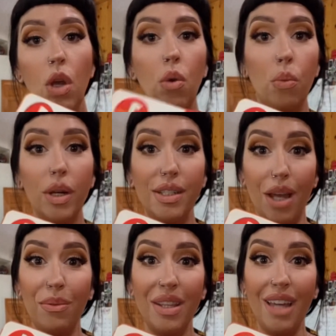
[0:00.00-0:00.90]
we're
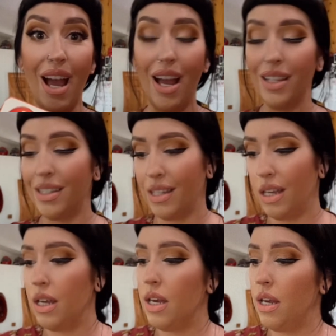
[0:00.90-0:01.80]
done with that.
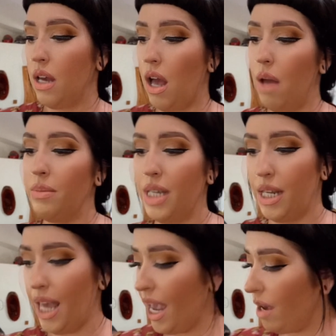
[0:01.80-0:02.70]

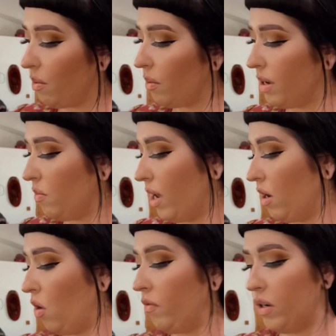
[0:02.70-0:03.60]
Today what we
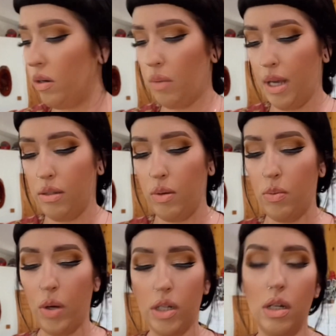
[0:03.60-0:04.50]
went over was we
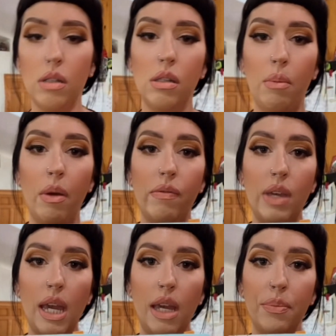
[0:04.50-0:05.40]
worked on some of
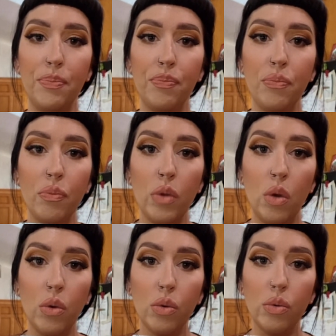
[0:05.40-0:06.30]
the
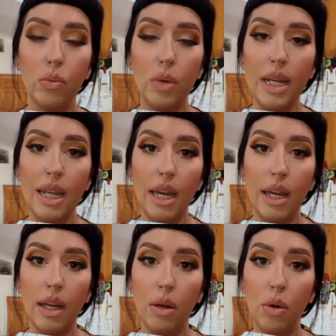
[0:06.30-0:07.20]

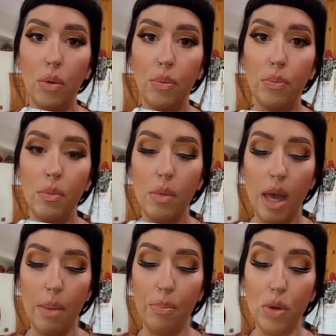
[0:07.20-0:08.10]
reading
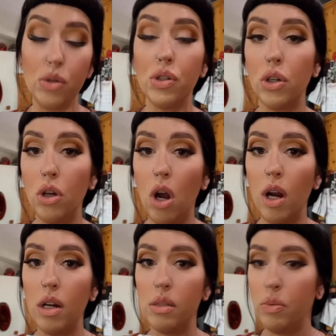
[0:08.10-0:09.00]
booster
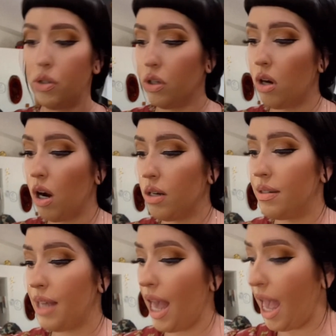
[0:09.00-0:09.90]
cards
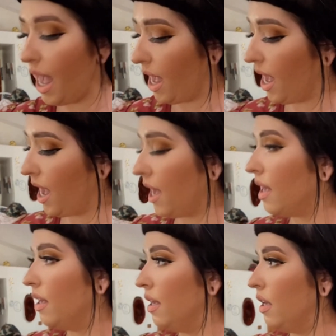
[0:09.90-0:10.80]
A.
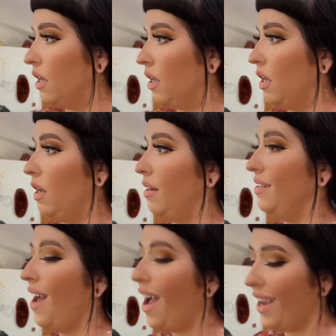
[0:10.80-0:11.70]

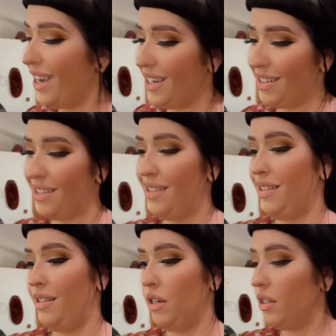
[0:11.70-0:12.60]

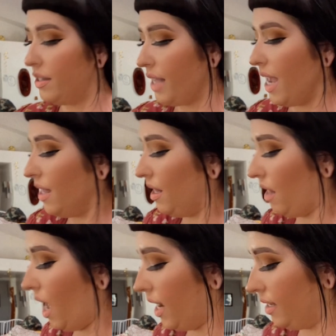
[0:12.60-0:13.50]
Nice. Good staying in the
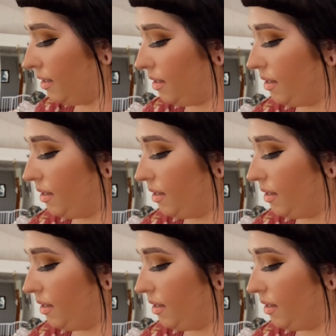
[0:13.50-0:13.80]
lines.